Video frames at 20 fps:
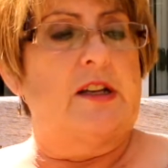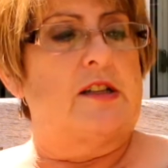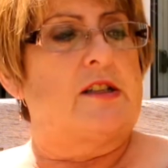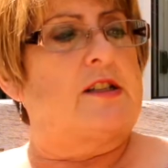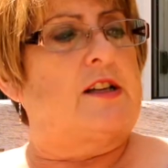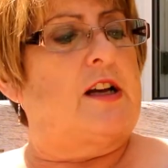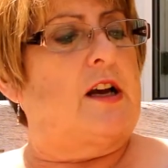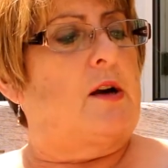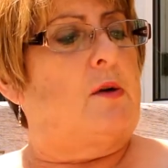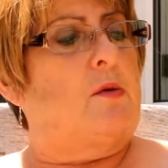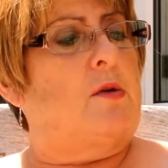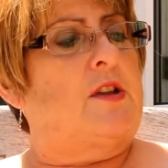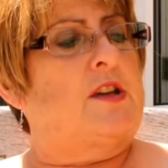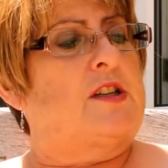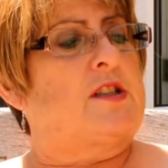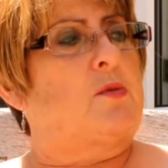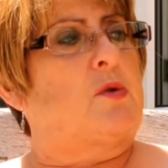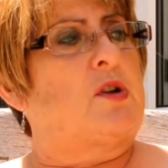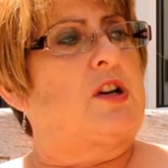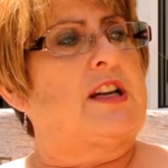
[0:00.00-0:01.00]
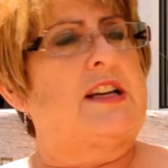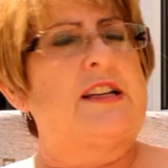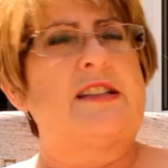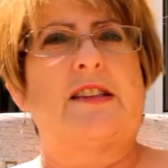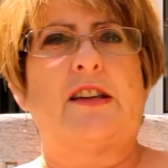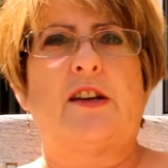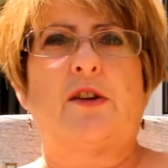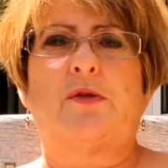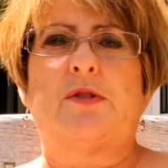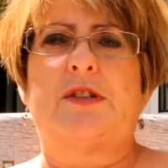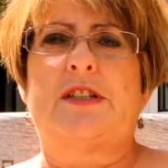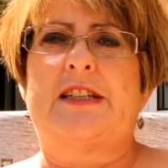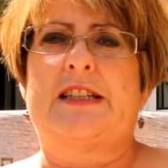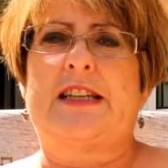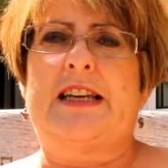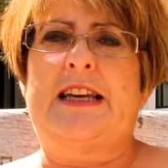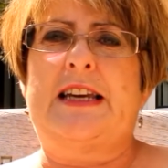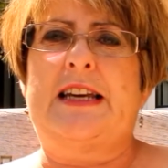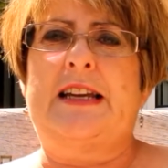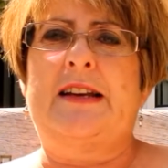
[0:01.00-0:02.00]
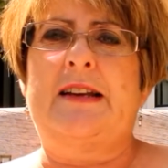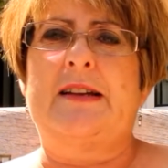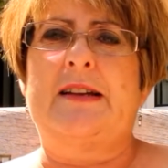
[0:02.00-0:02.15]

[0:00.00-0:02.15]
So this one is The Unseen.